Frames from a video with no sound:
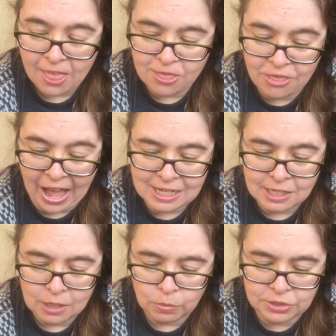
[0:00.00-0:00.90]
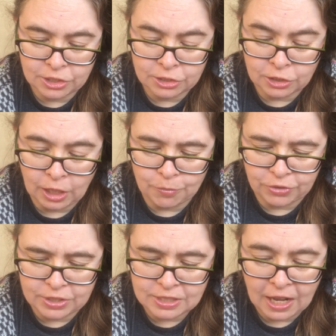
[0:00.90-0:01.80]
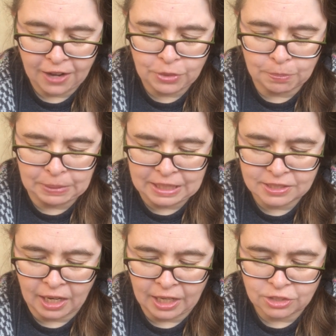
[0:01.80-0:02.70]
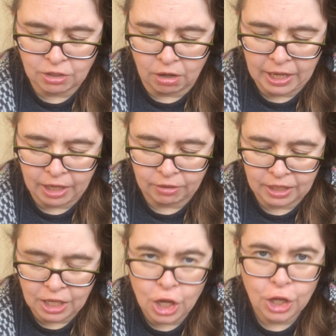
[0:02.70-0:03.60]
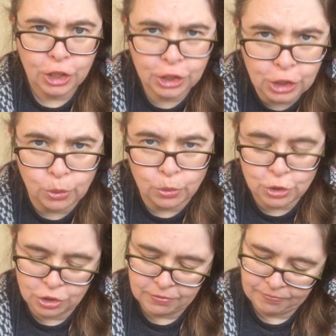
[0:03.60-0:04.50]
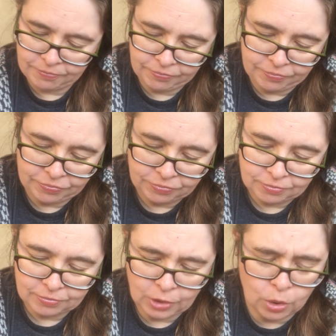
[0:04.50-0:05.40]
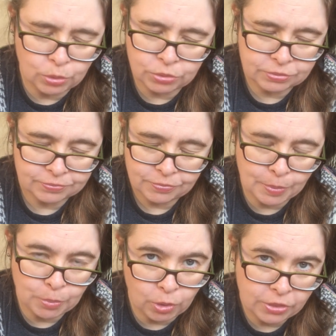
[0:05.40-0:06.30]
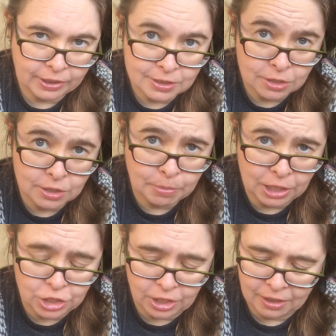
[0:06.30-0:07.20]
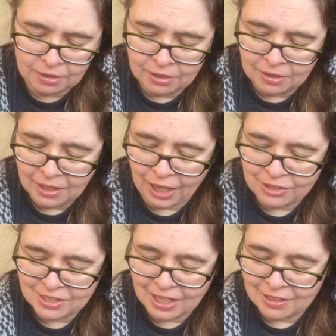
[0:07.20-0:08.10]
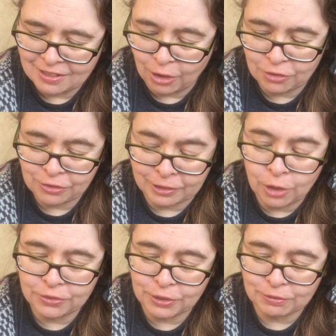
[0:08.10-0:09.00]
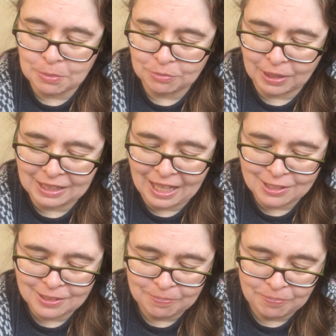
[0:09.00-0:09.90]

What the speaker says: That was the circumference of the beast I saw, Harry. Huge. Oh, the poor thing is just pudgy, I said, over the rim of my glass.